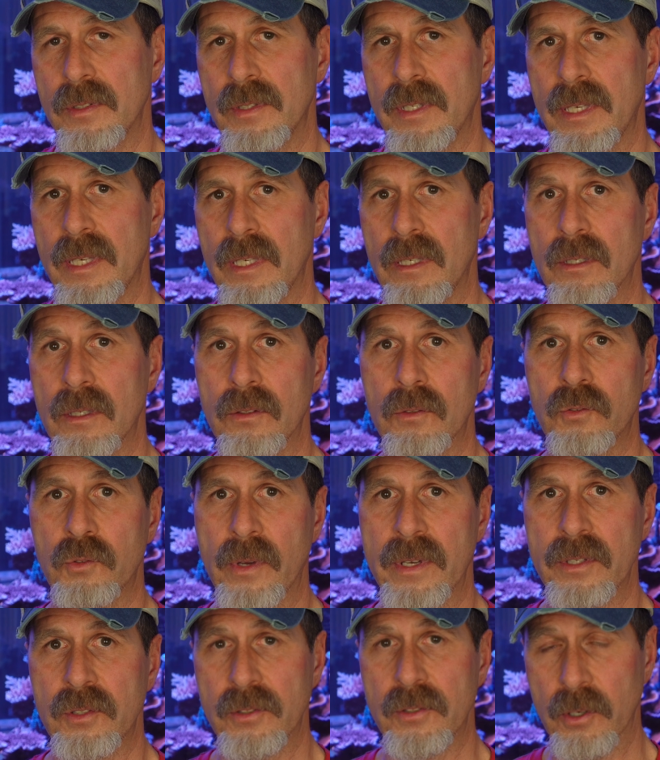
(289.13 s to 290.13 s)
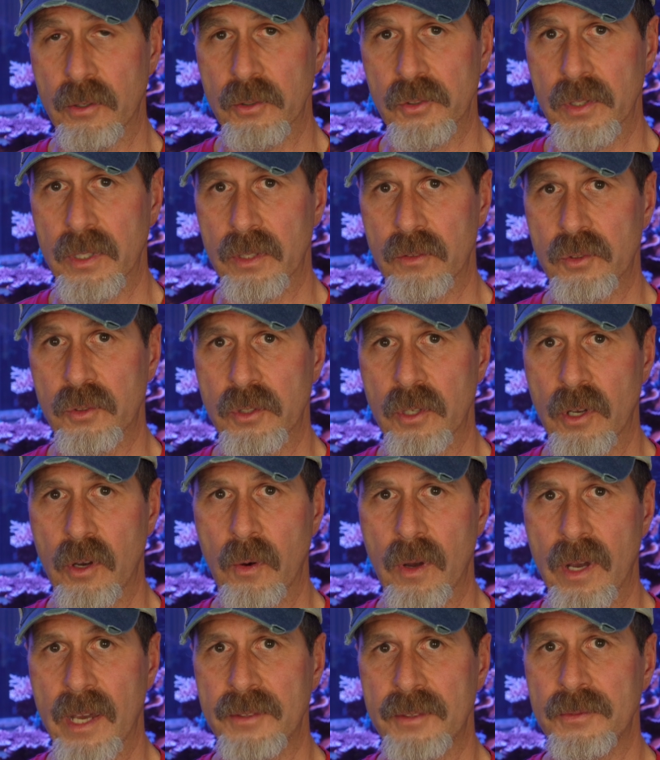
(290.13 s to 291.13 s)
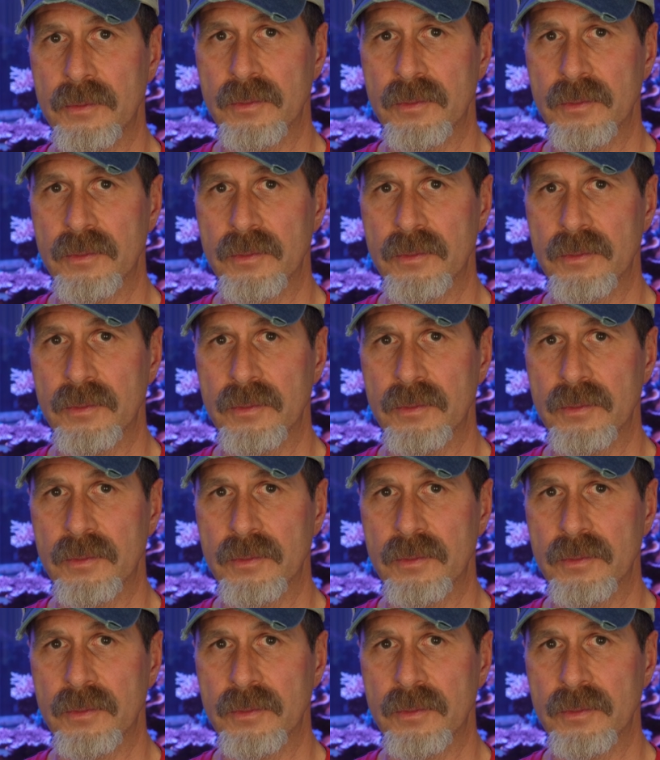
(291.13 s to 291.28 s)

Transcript: the trace dosing. So I